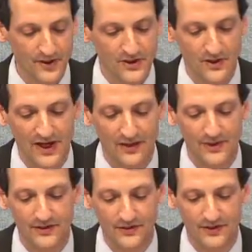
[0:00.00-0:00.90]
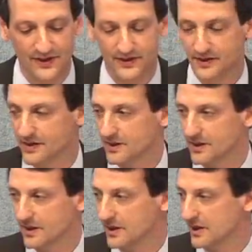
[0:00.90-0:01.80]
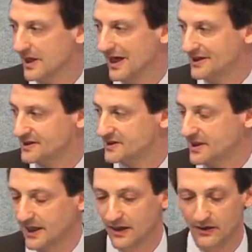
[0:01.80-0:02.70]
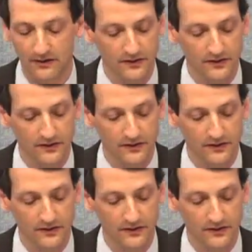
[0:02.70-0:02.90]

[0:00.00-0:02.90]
So how do we do this at scale?